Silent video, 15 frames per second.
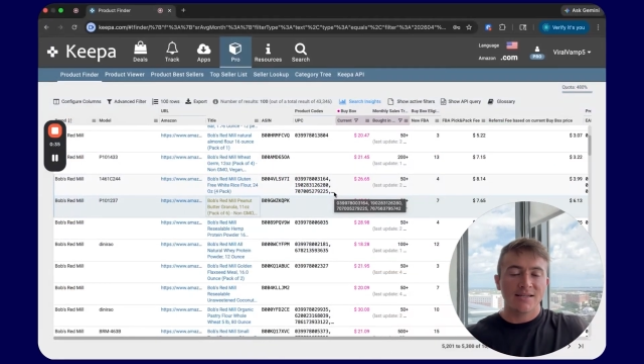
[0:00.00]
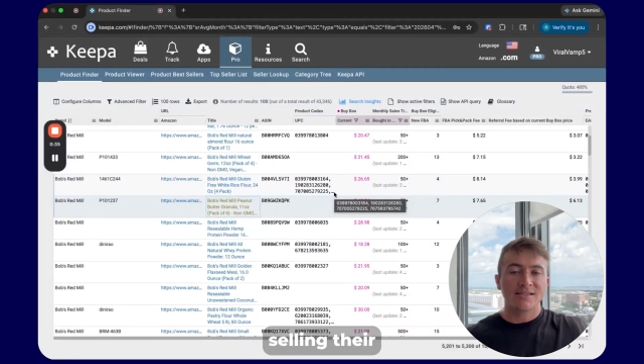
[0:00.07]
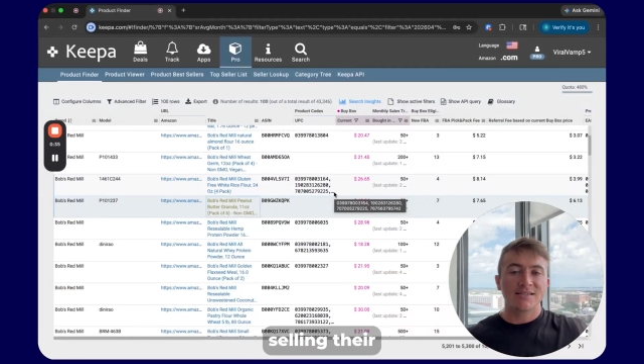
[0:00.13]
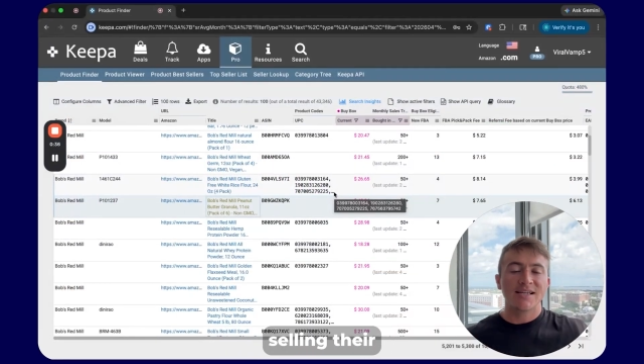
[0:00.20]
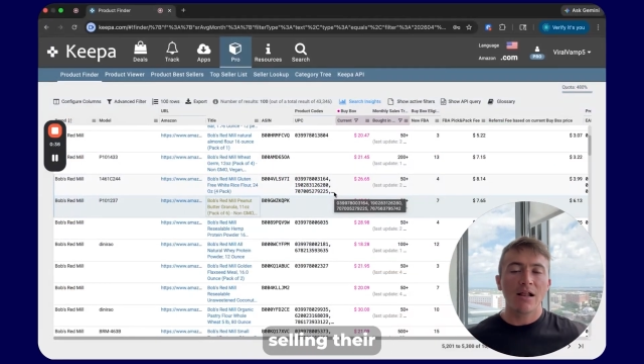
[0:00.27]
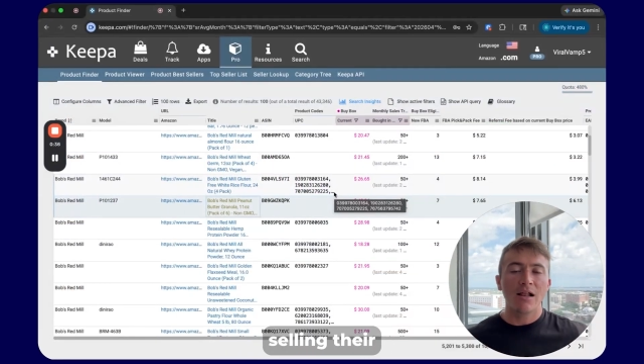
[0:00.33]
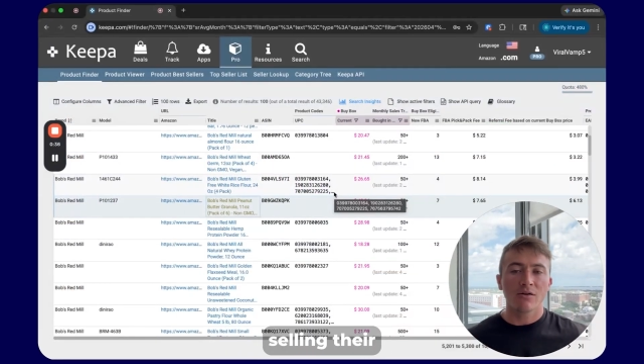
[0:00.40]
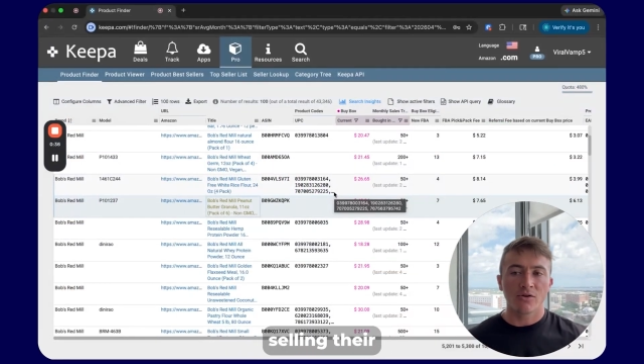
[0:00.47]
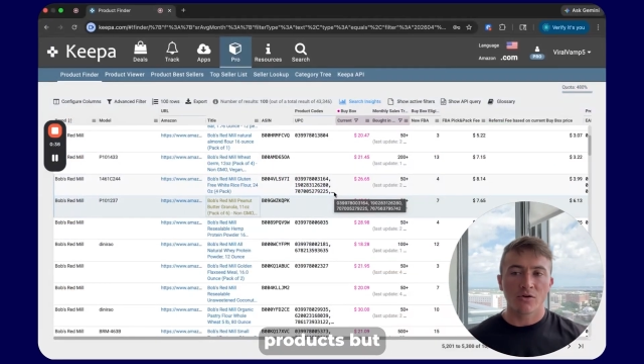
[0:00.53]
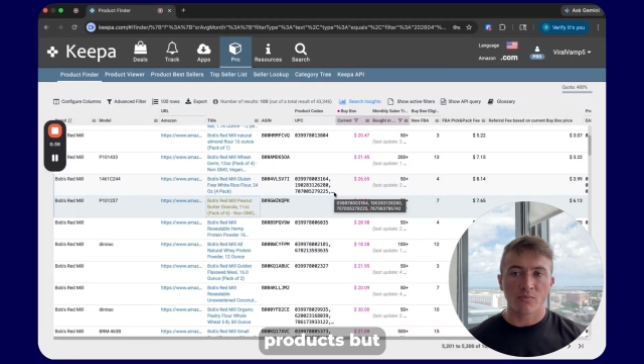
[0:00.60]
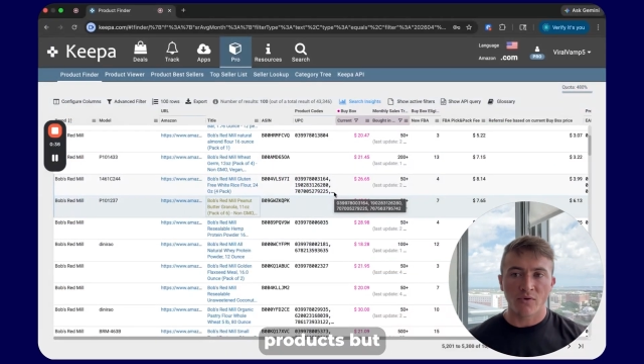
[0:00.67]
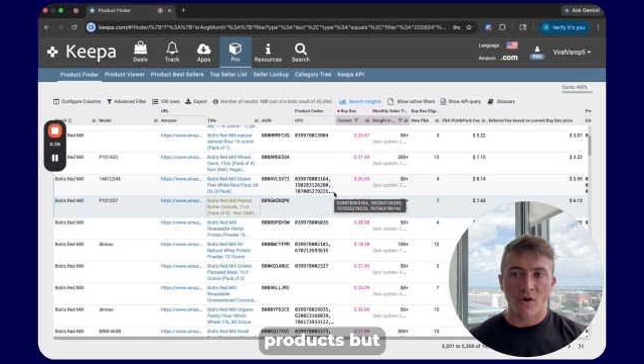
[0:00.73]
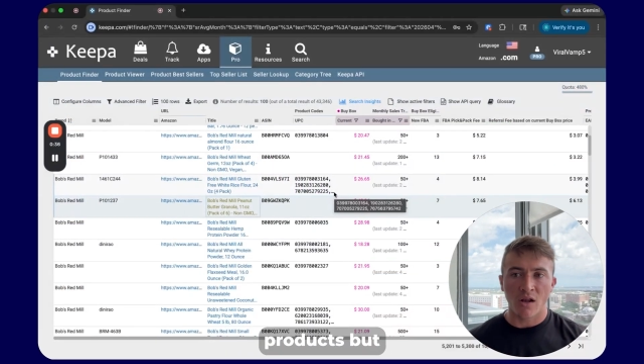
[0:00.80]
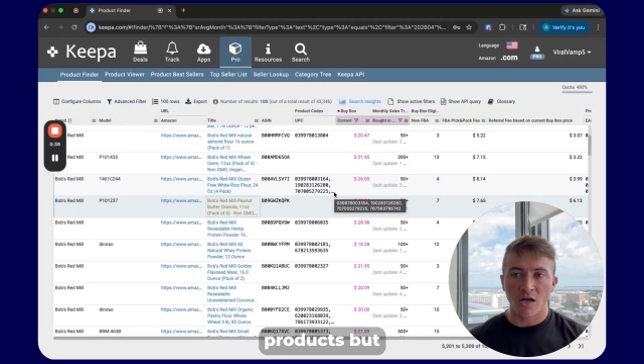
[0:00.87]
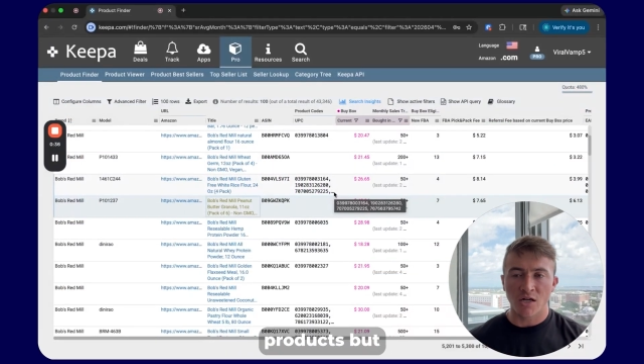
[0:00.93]
selling their
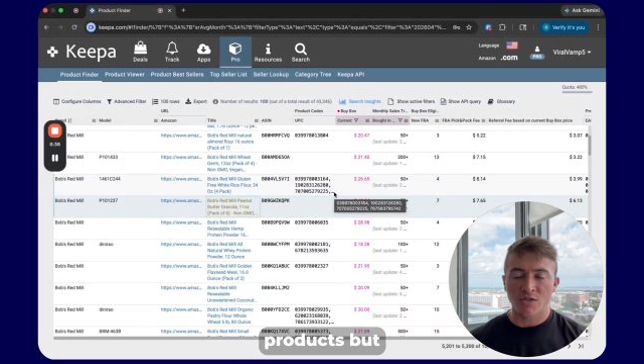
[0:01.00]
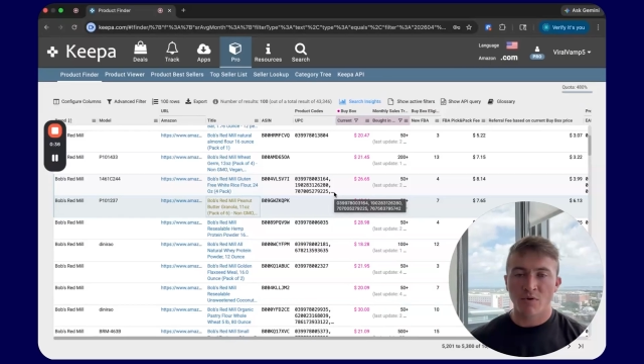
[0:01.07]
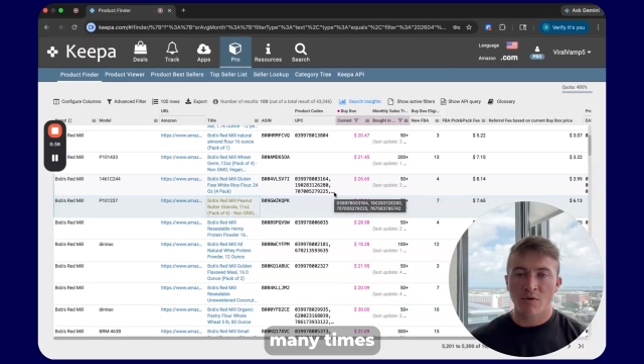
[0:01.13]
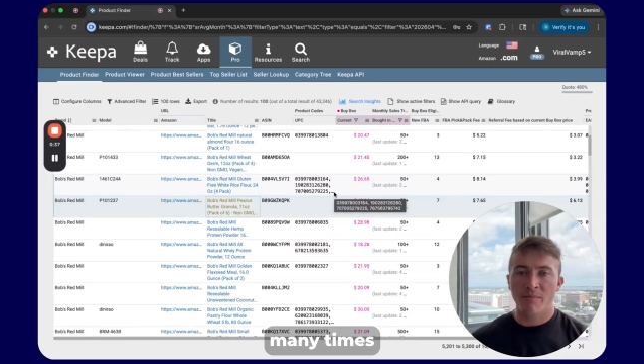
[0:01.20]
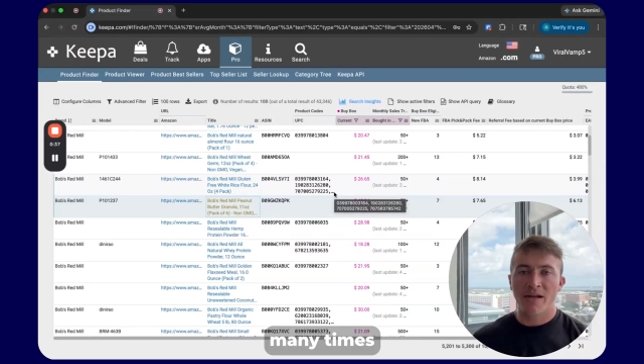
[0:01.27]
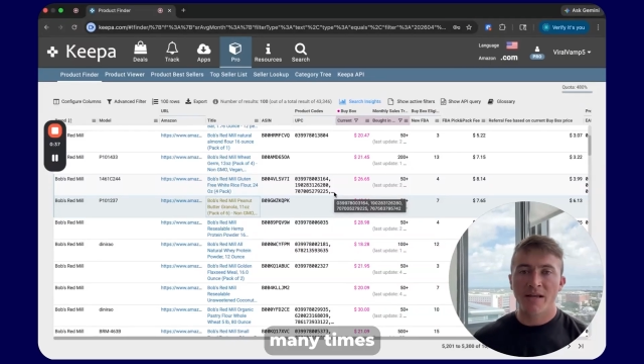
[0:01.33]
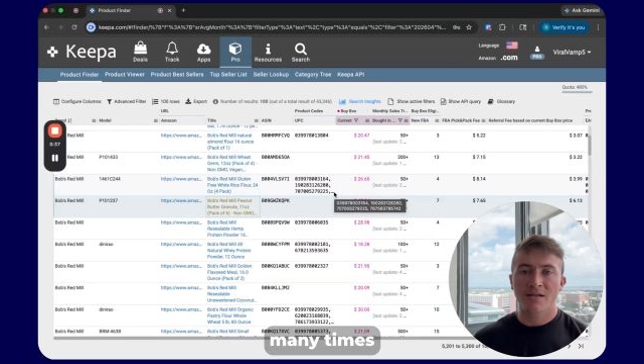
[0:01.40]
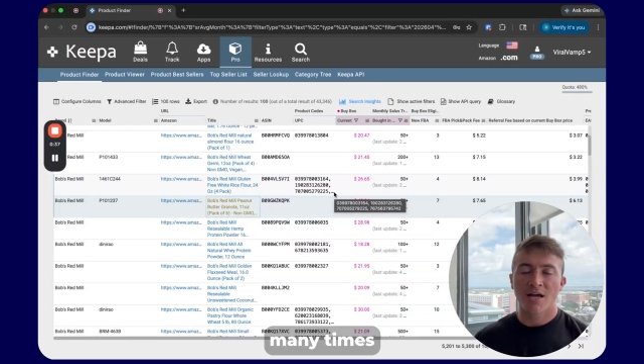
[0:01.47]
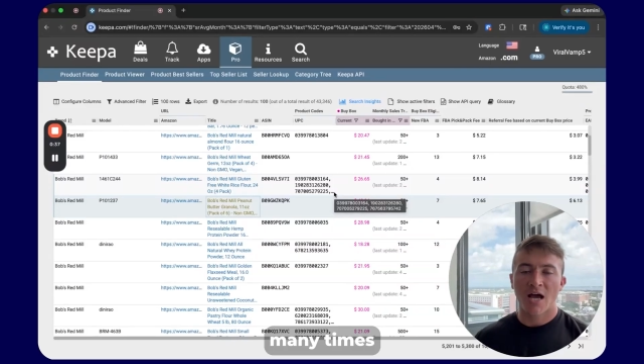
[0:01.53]
products, but many